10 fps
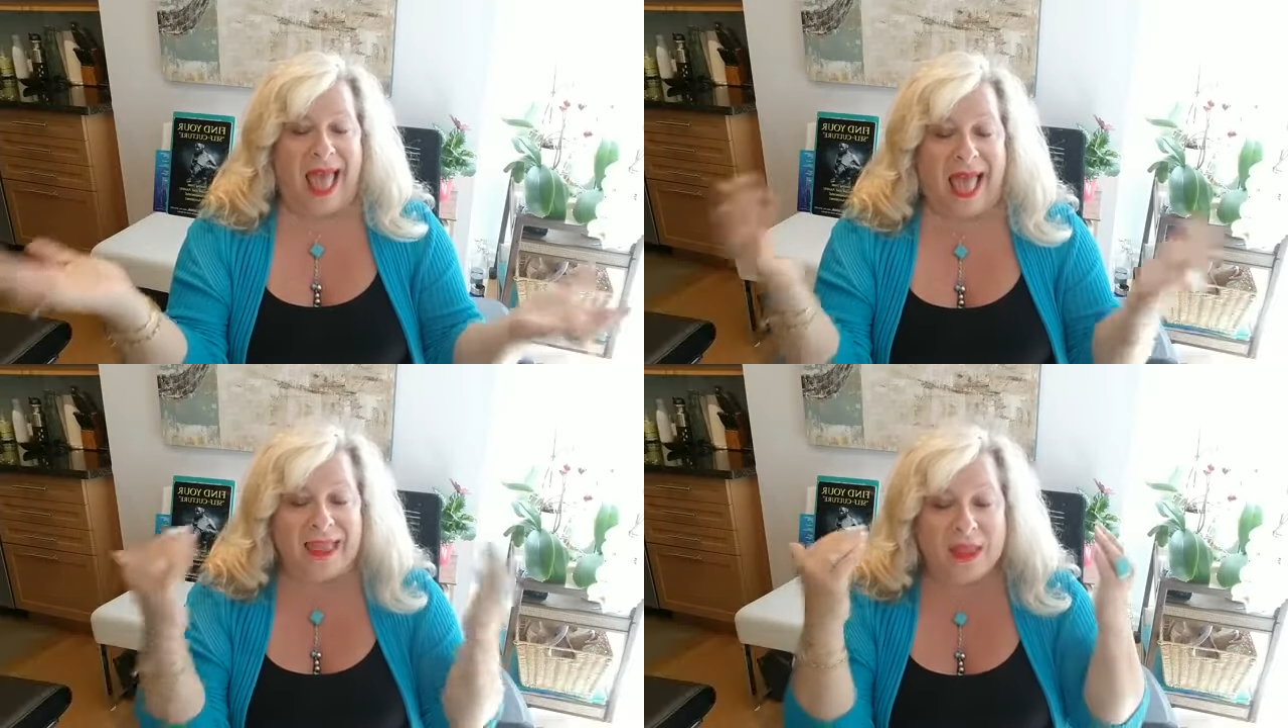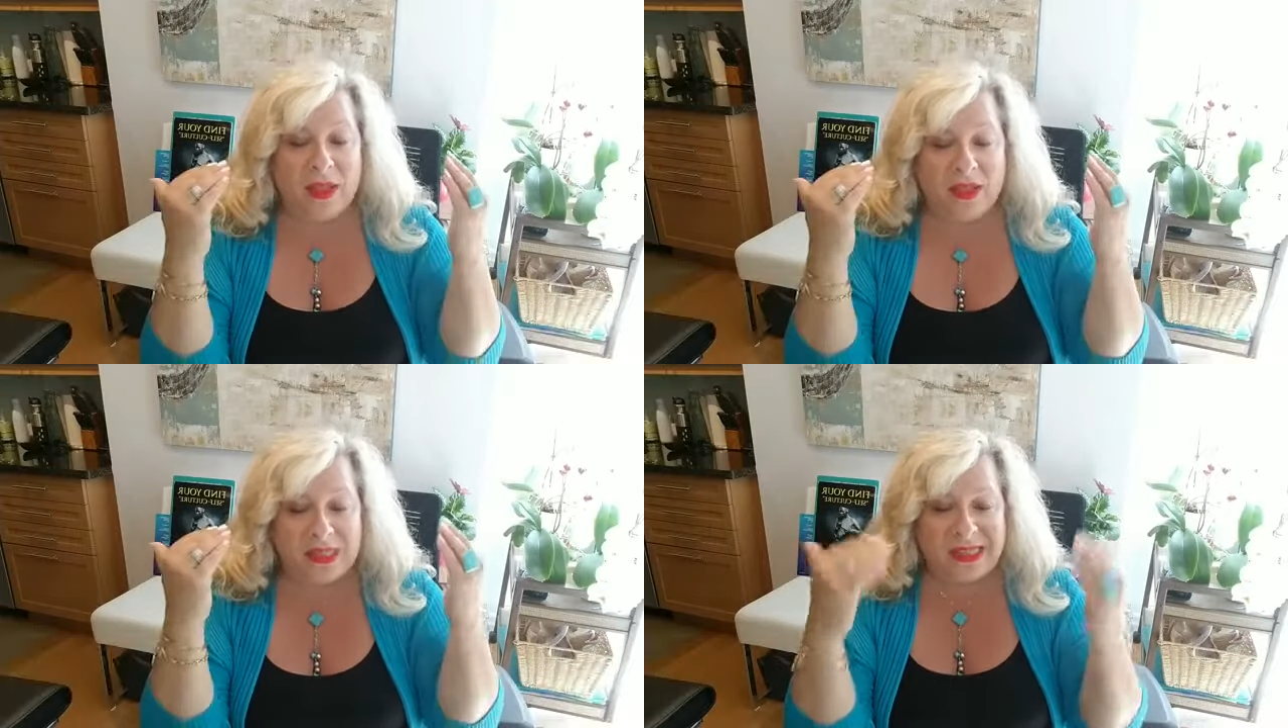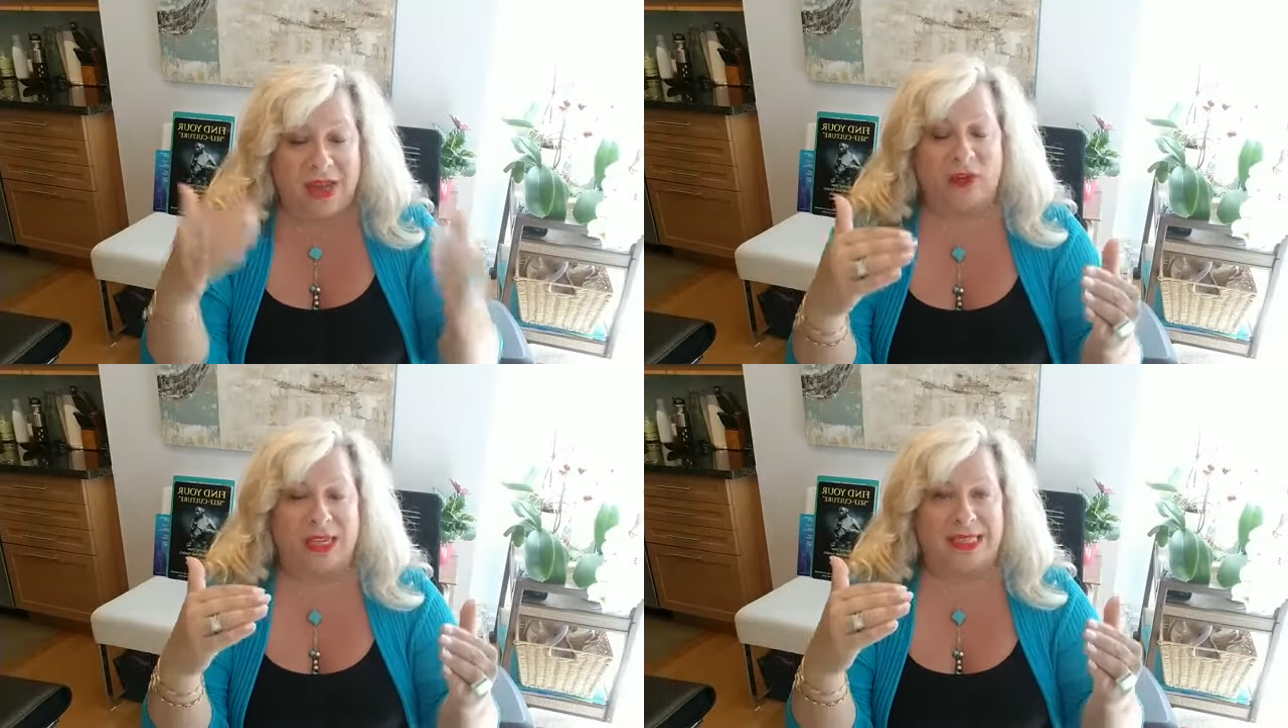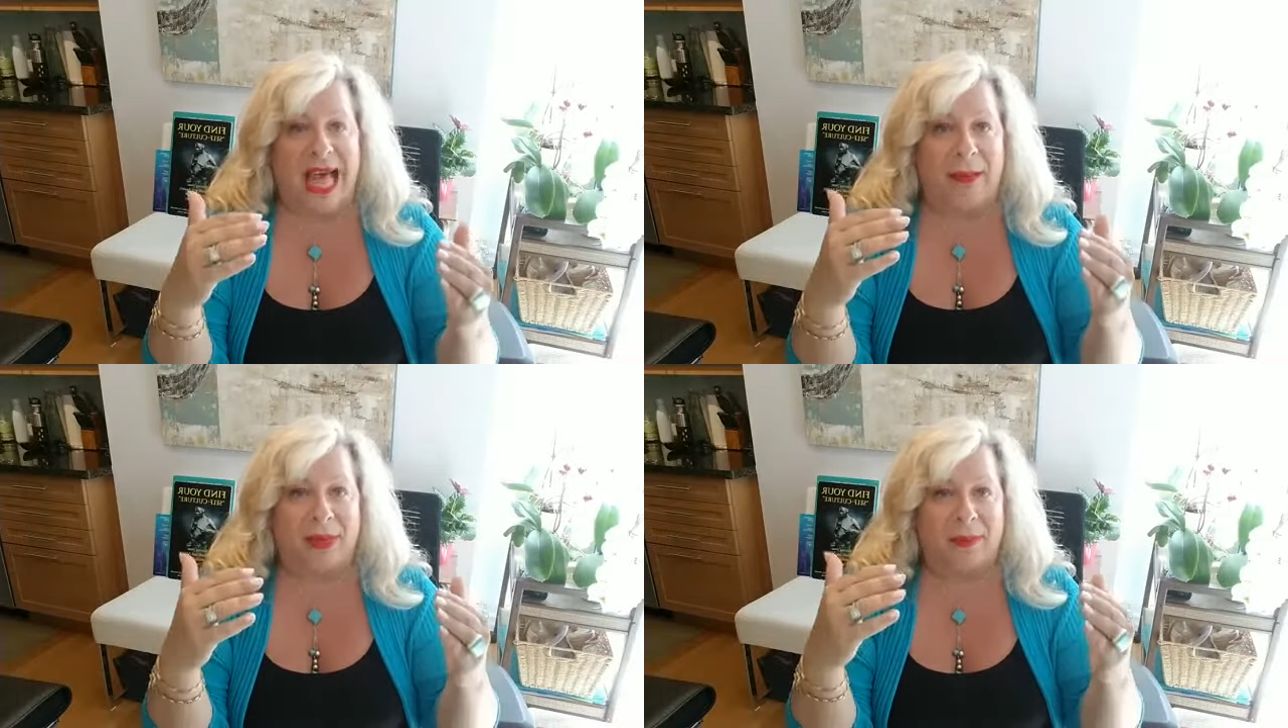And the suffering is
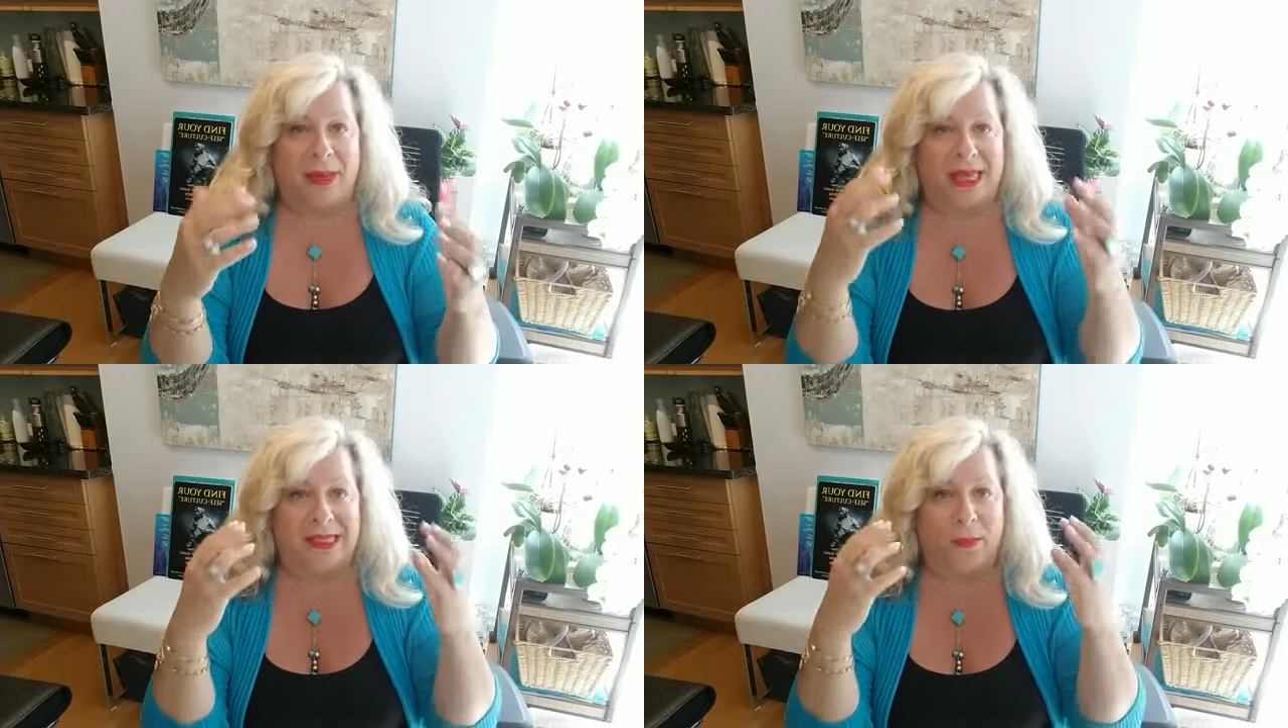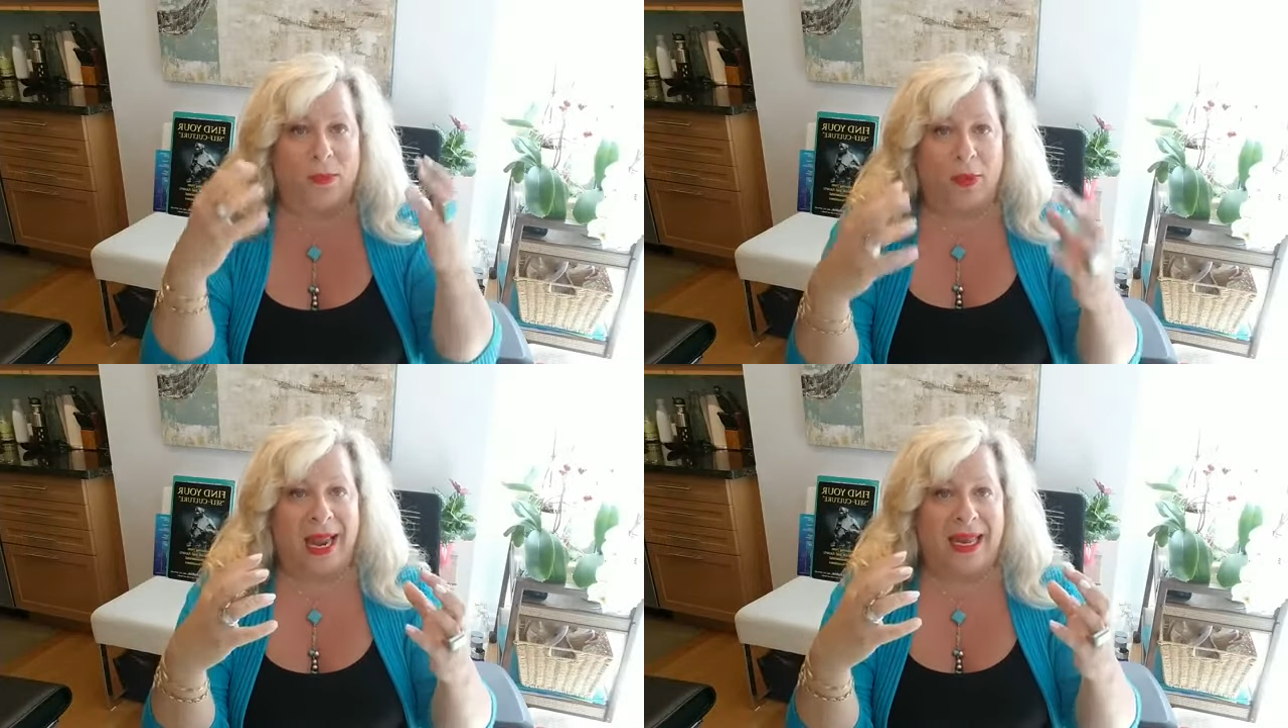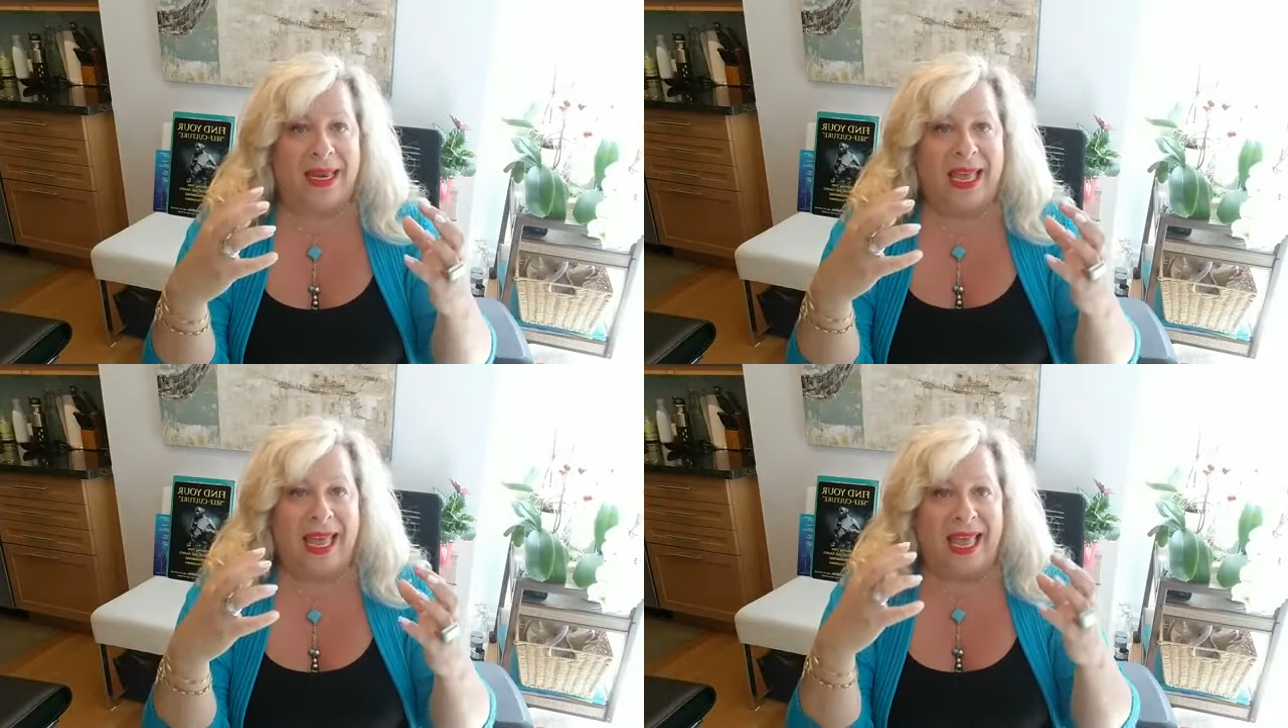happening because the brain